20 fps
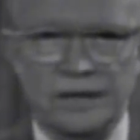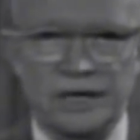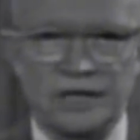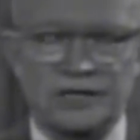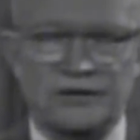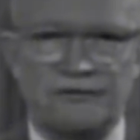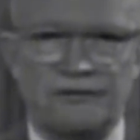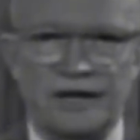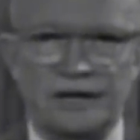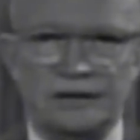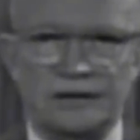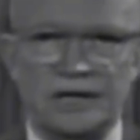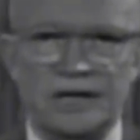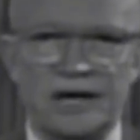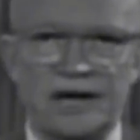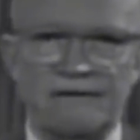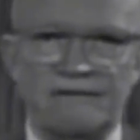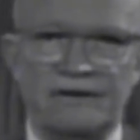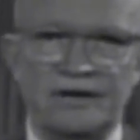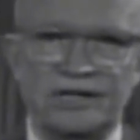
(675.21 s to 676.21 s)
is felt
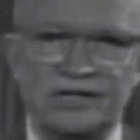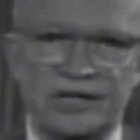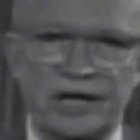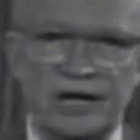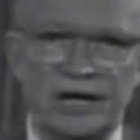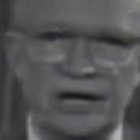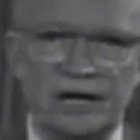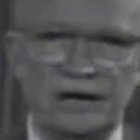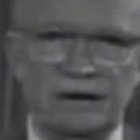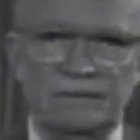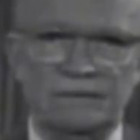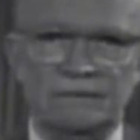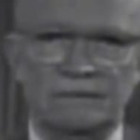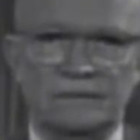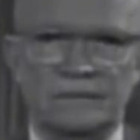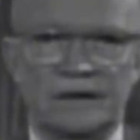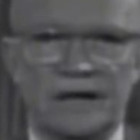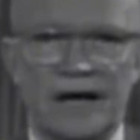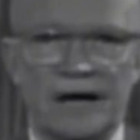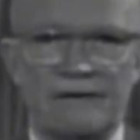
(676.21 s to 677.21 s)
in every city,
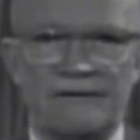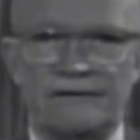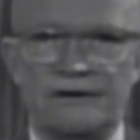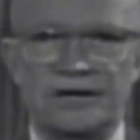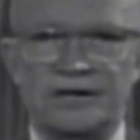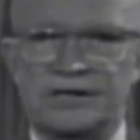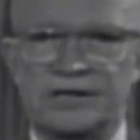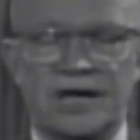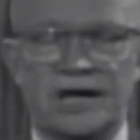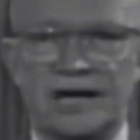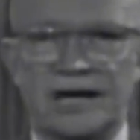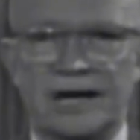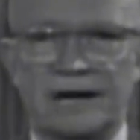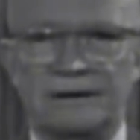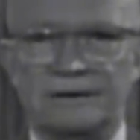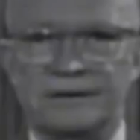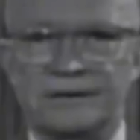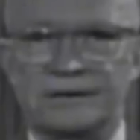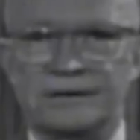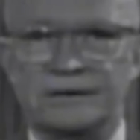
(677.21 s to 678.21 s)
every state
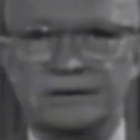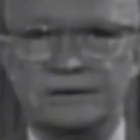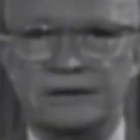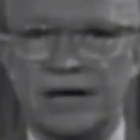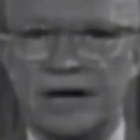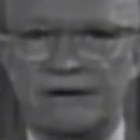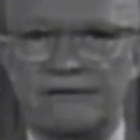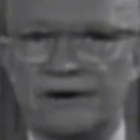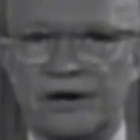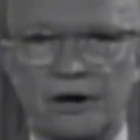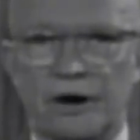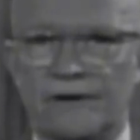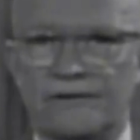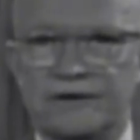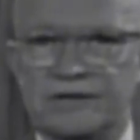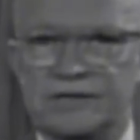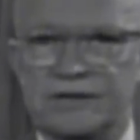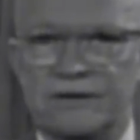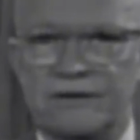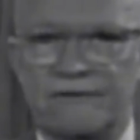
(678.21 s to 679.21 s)
house, every
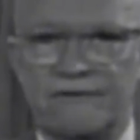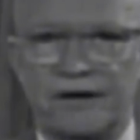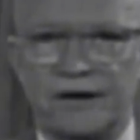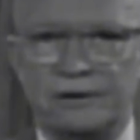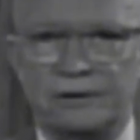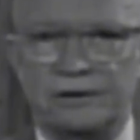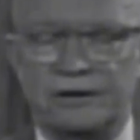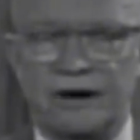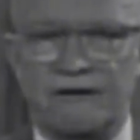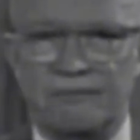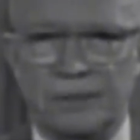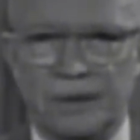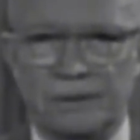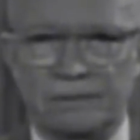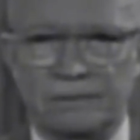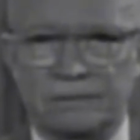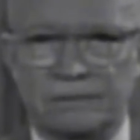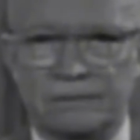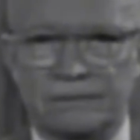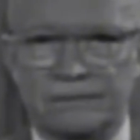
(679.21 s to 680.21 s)
office of the federal government.
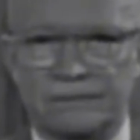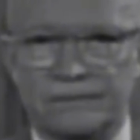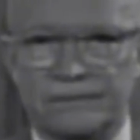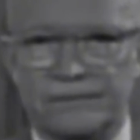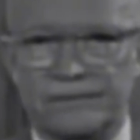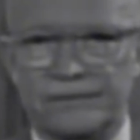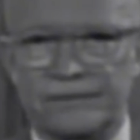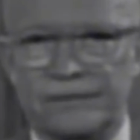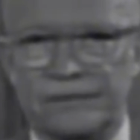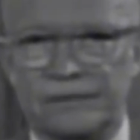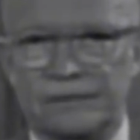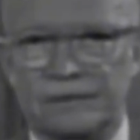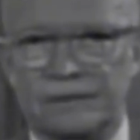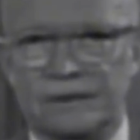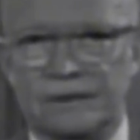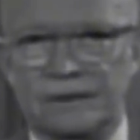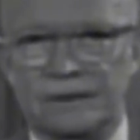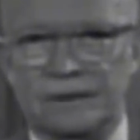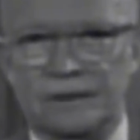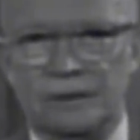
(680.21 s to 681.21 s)

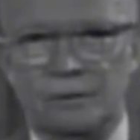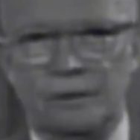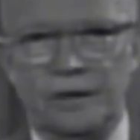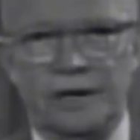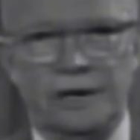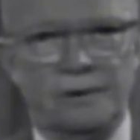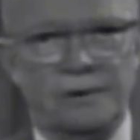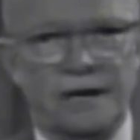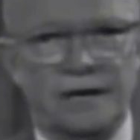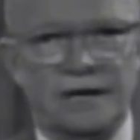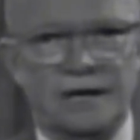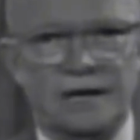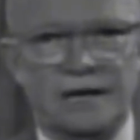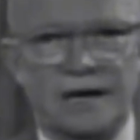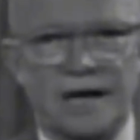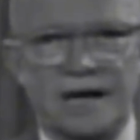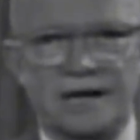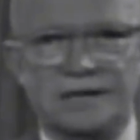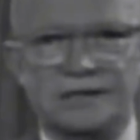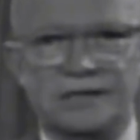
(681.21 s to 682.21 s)
We
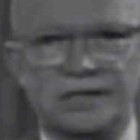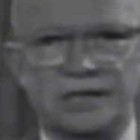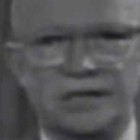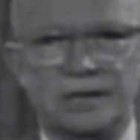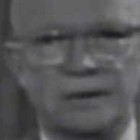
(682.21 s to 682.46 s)
recognize